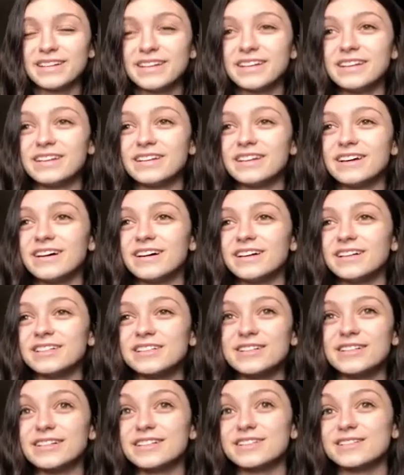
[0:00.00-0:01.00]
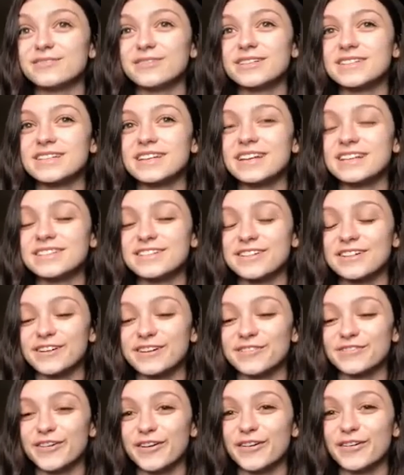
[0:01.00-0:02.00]
And because she wasn't answering
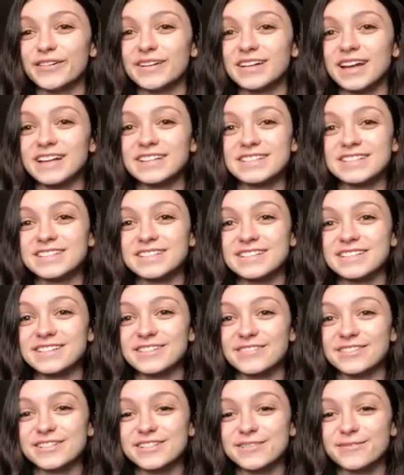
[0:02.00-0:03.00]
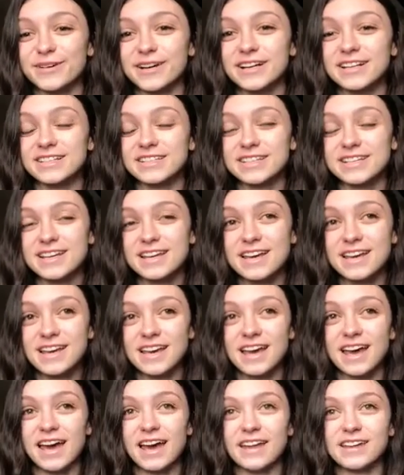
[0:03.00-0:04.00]
her phone, and I just didn't know where she was.
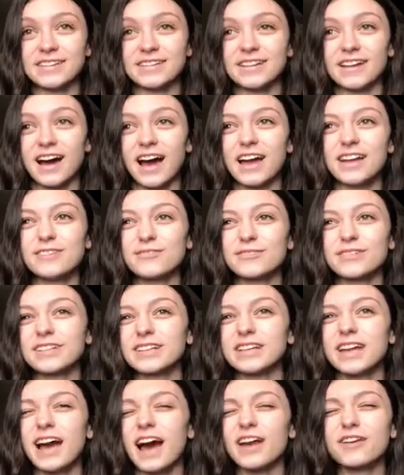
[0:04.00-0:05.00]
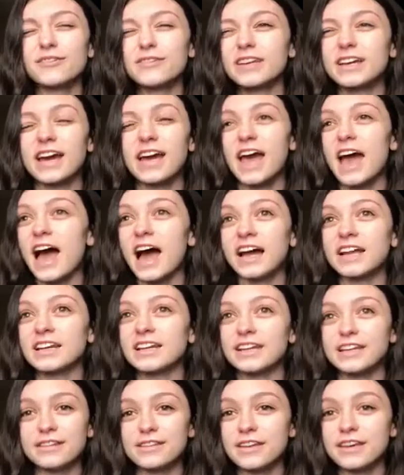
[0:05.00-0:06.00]
And I don't think I had
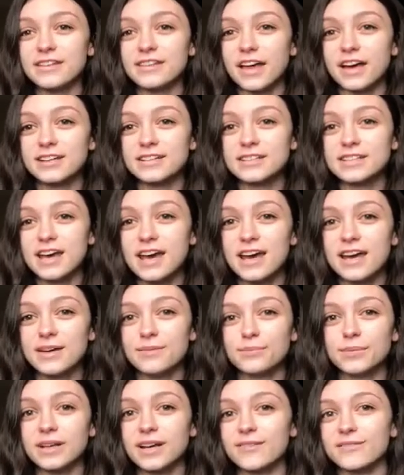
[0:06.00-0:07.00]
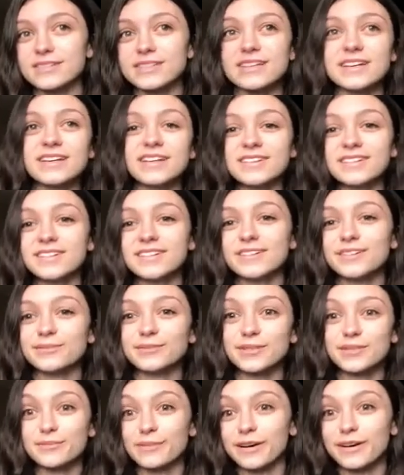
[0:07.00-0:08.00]
anything that day, but I was like,
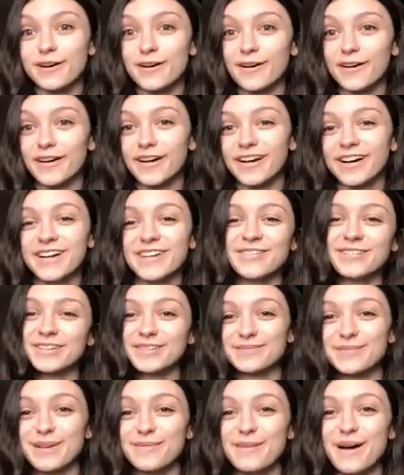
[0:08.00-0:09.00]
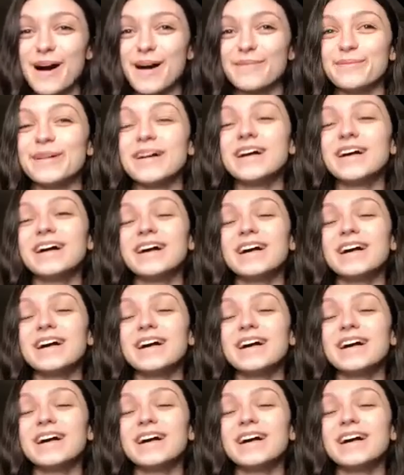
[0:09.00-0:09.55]
where's my car? Where's my mom?